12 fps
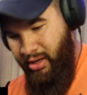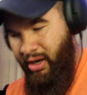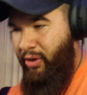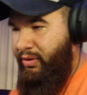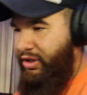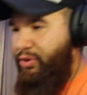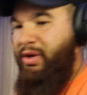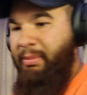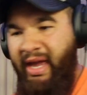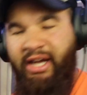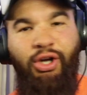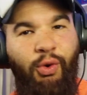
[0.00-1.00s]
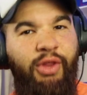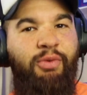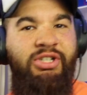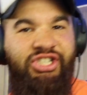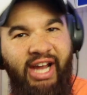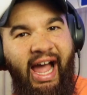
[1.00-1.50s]
Only you can make do with
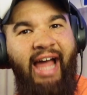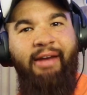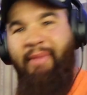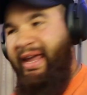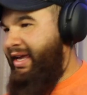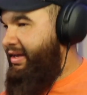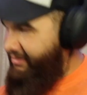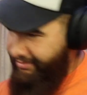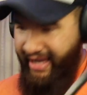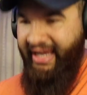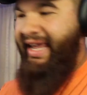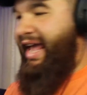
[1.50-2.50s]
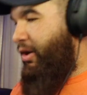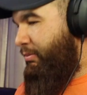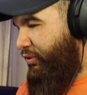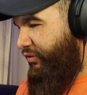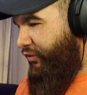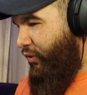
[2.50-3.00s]
what you got and make it count
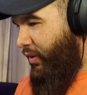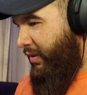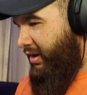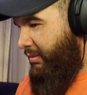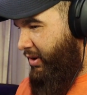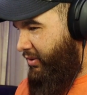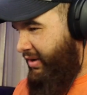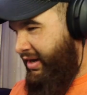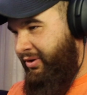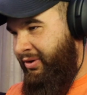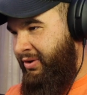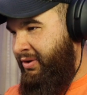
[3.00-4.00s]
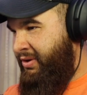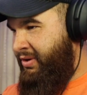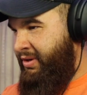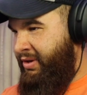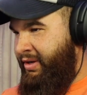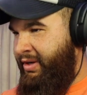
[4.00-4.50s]
moving forward. Come on
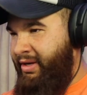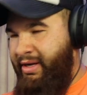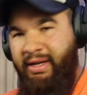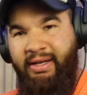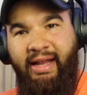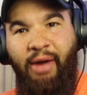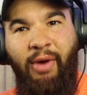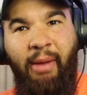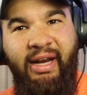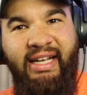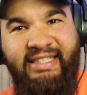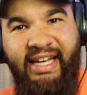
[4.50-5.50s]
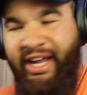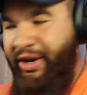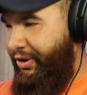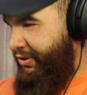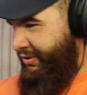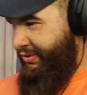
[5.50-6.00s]
now. That remedy's in
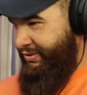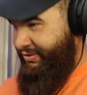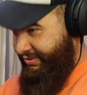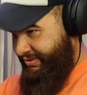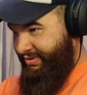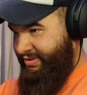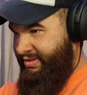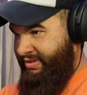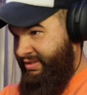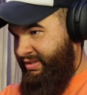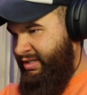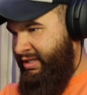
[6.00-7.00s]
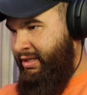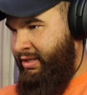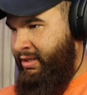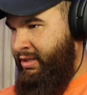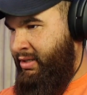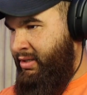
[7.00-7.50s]
here.
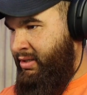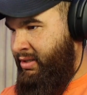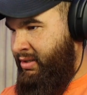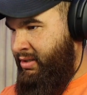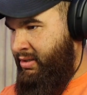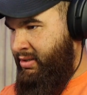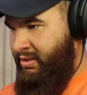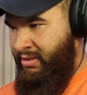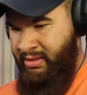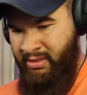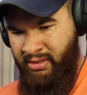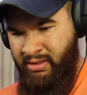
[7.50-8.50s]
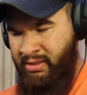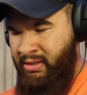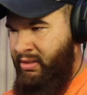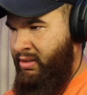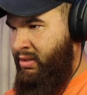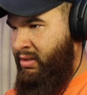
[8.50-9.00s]
You ever wonder
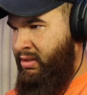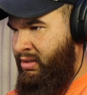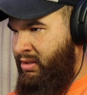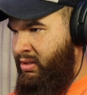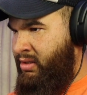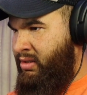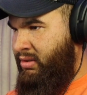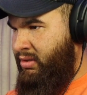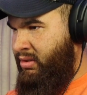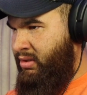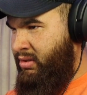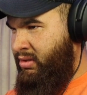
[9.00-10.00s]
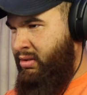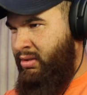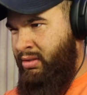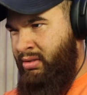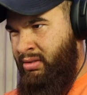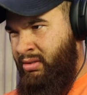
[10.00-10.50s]
how deep you
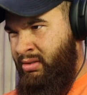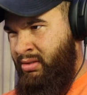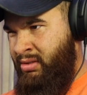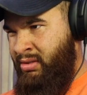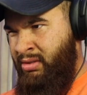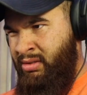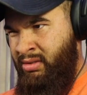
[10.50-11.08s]
could sink